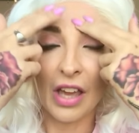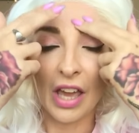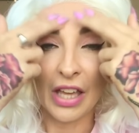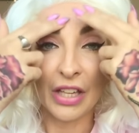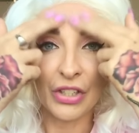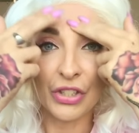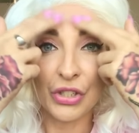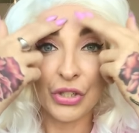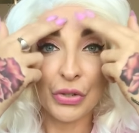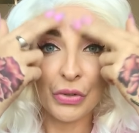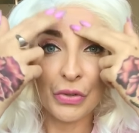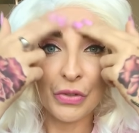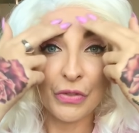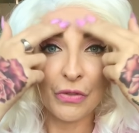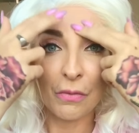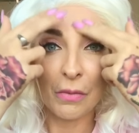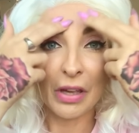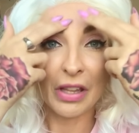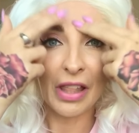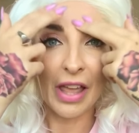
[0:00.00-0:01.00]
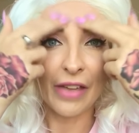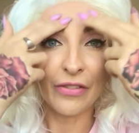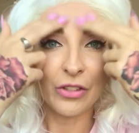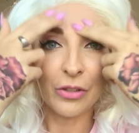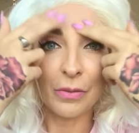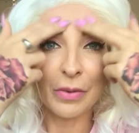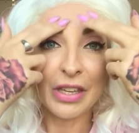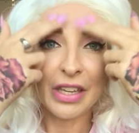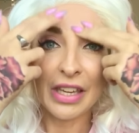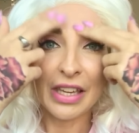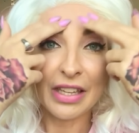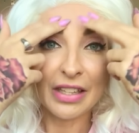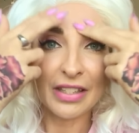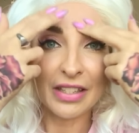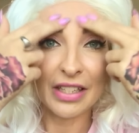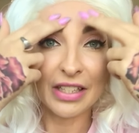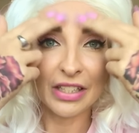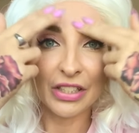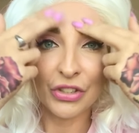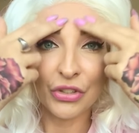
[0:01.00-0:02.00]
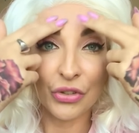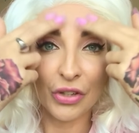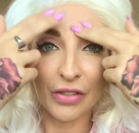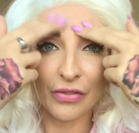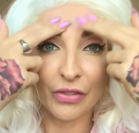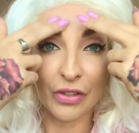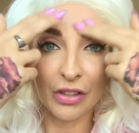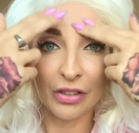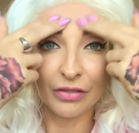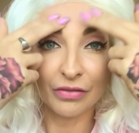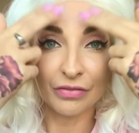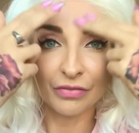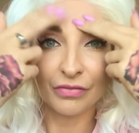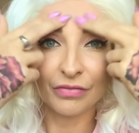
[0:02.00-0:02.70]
I choose for my life to be easy and joyful.